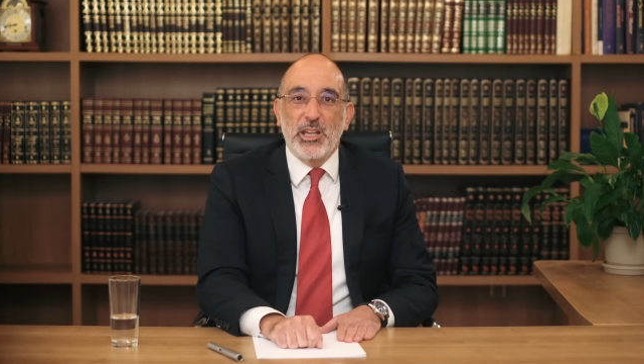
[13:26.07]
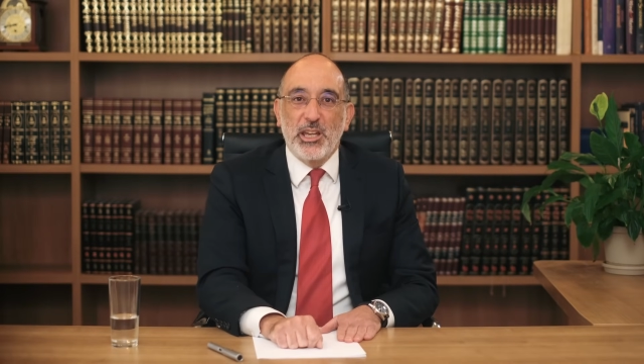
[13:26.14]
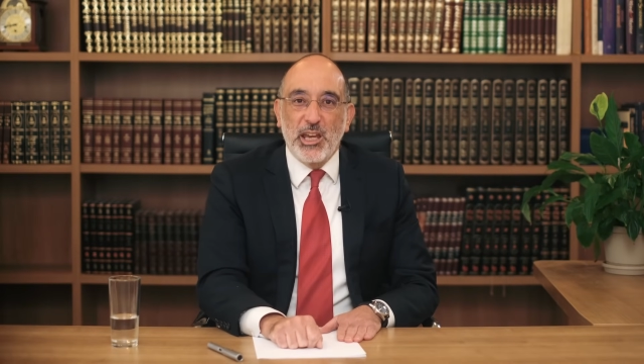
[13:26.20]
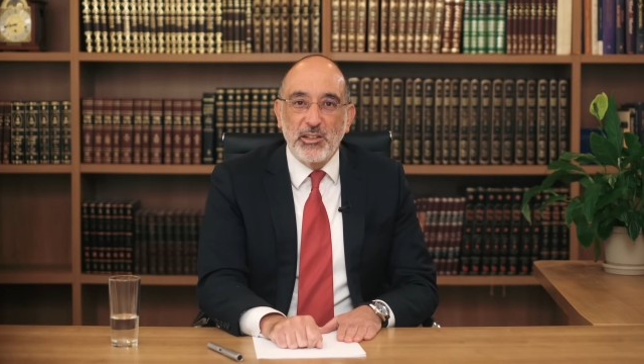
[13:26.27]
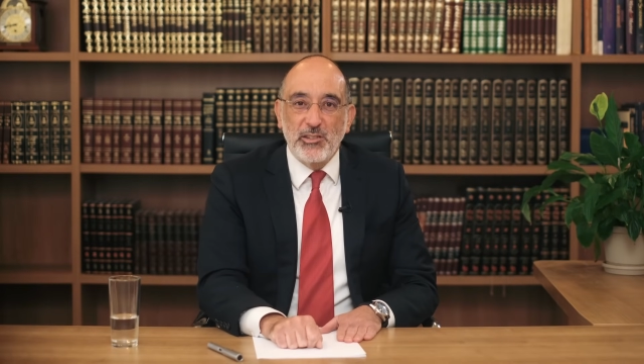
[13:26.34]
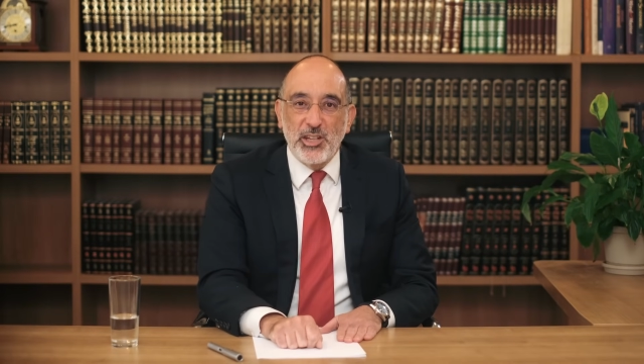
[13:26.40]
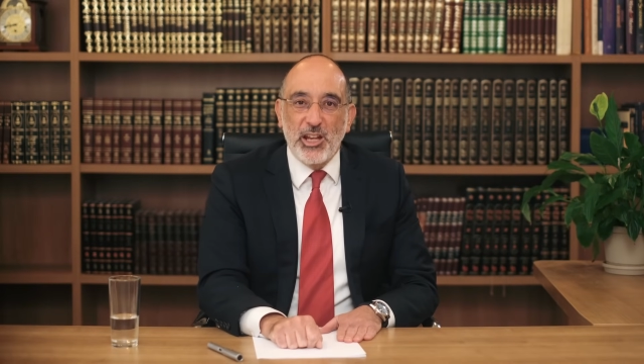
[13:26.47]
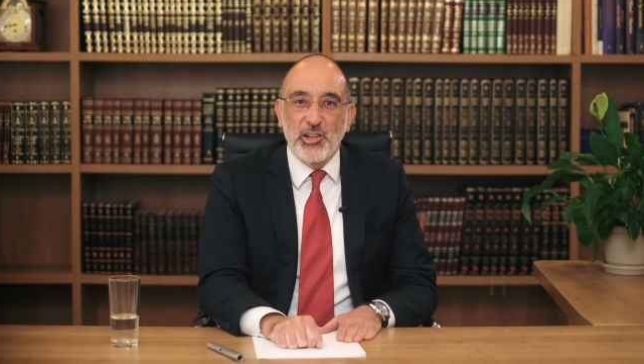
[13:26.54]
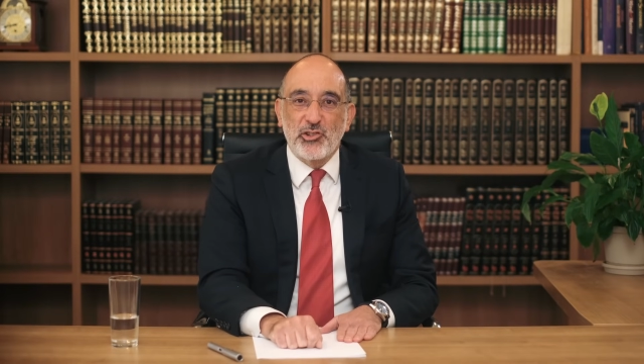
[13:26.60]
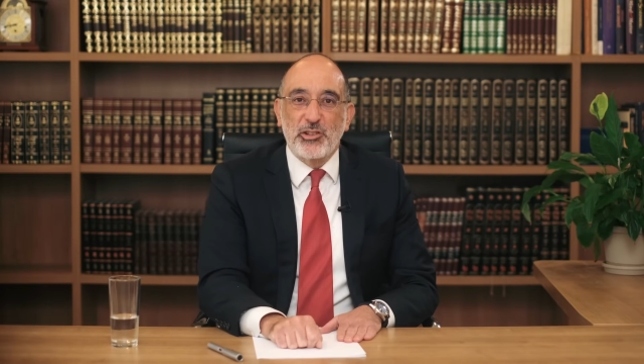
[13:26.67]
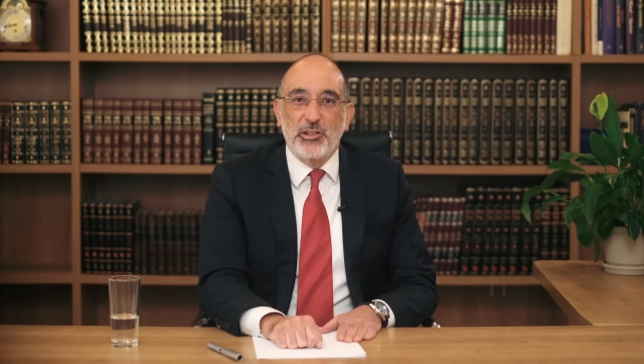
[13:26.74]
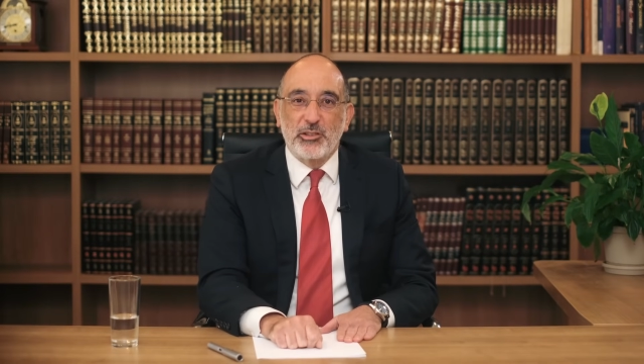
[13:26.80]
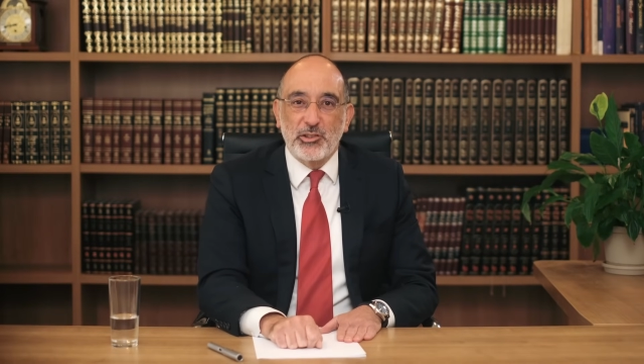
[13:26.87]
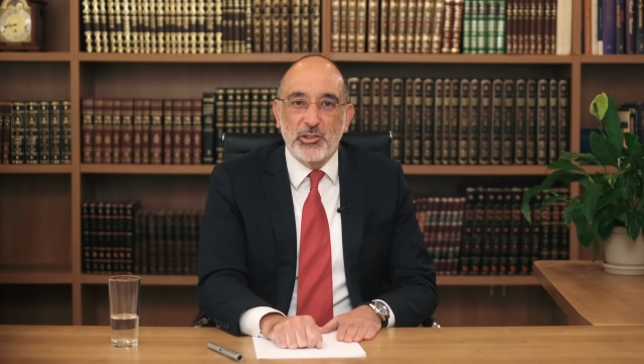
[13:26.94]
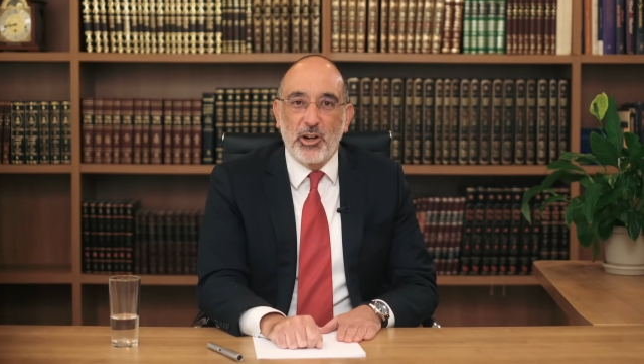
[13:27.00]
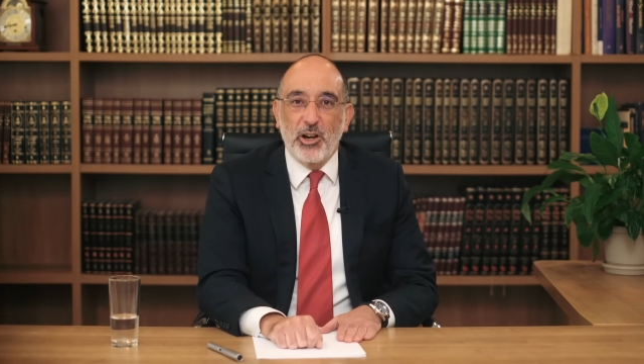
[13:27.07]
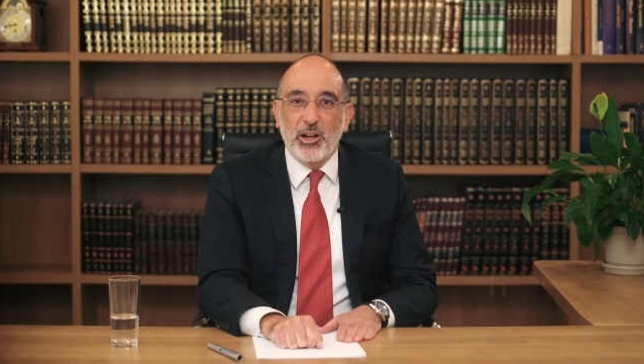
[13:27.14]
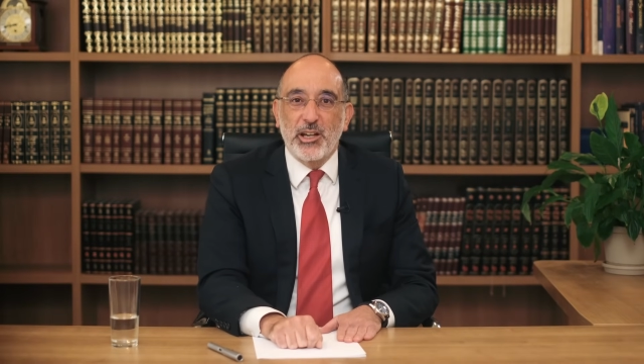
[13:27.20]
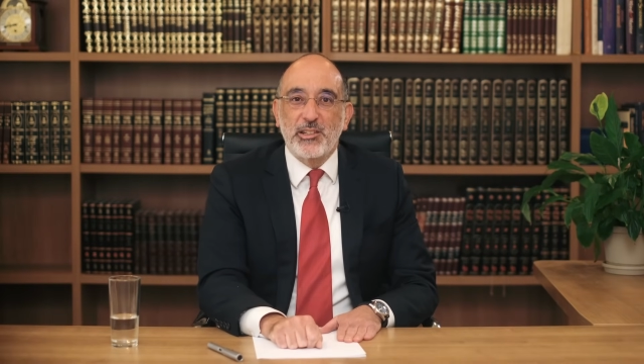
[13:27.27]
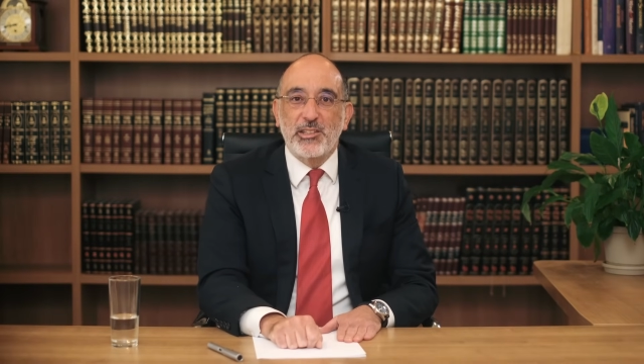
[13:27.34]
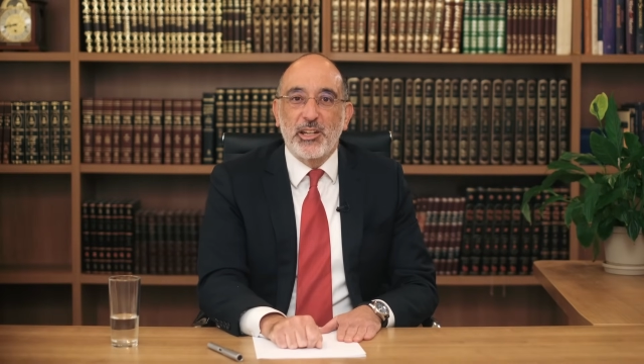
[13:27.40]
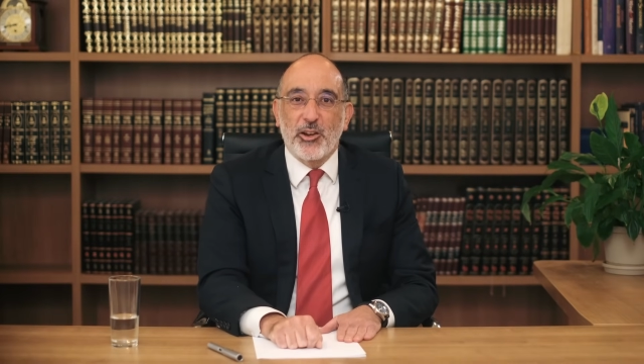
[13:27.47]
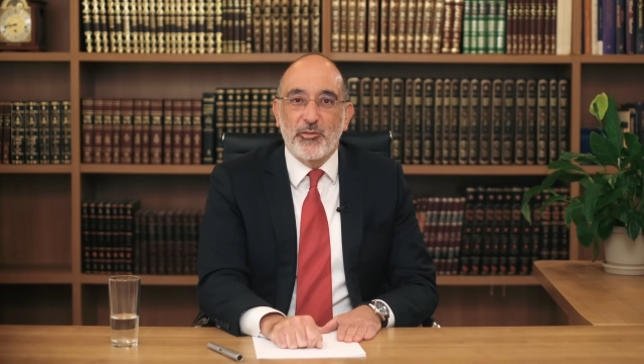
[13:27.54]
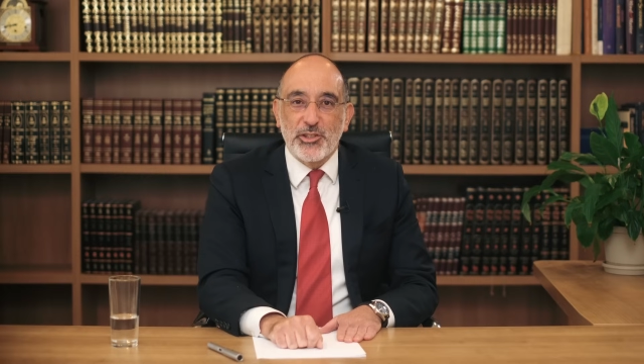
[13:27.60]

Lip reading: intentional targeting of